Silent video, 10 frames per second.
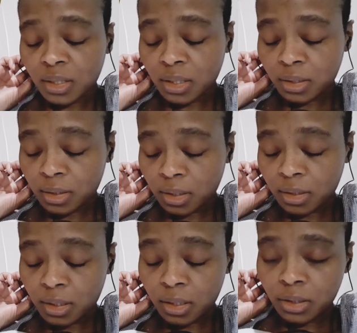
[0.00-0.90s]

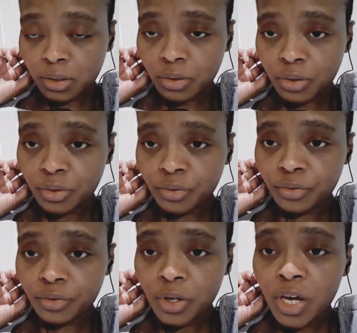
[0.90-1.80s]
success of
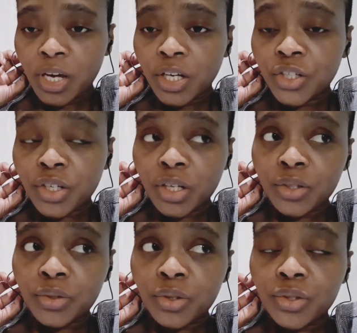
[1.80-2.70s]
J
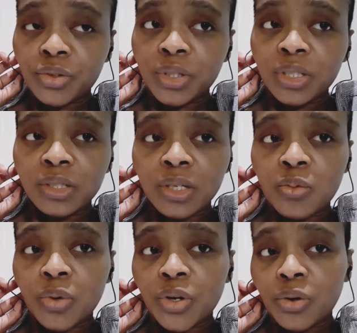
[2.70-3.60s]
surgeries
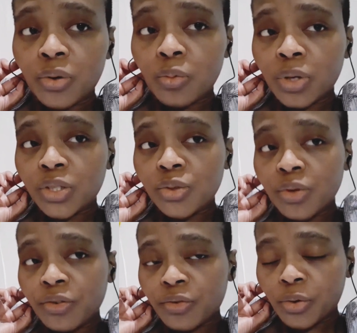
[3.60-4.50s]
and what to
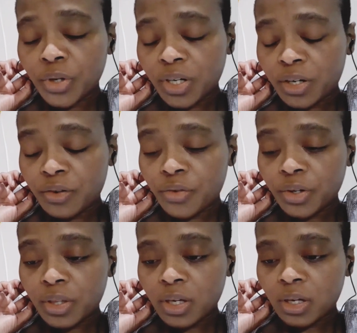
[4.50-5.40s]
avoid and
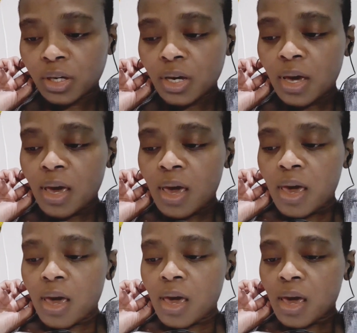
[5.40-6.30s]
everything.
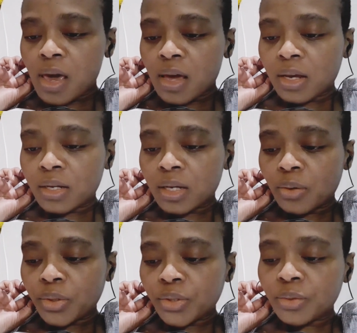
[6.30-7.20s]
And I
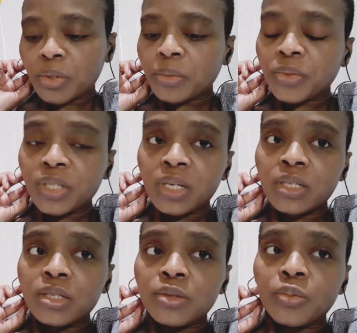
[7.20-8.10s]
was so
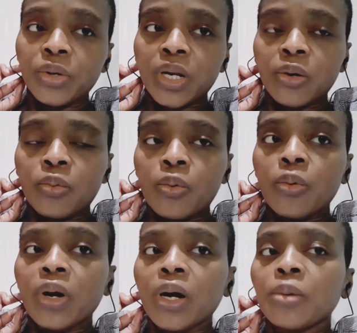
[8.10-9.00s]
upset when I
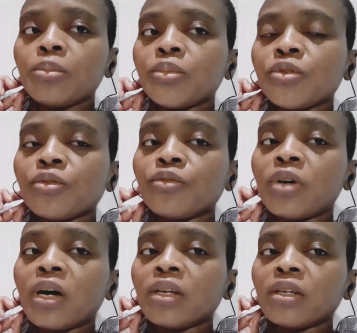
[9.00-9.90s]
woke up to
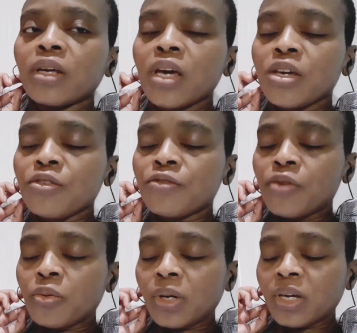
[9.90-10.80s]
find a
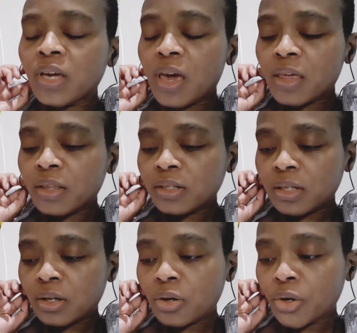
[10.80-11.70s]
Foley
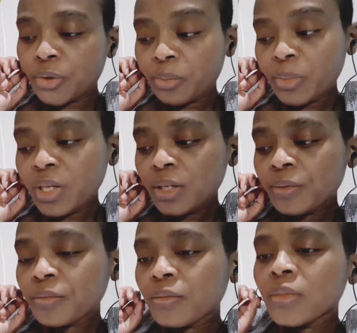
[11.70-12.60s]
catheter on me.
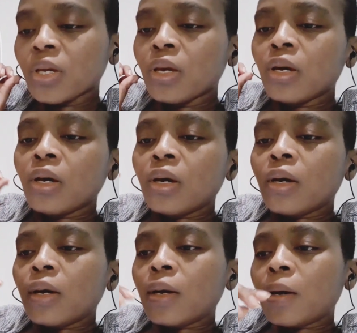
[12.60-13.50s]

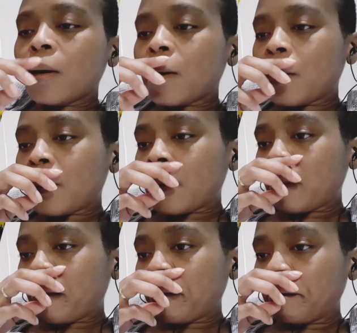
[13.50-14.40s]

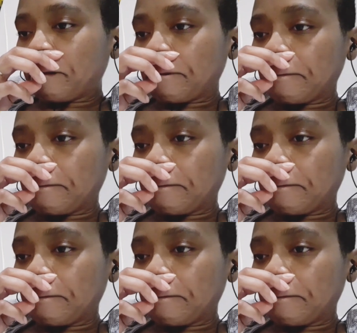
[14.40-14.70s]
Um,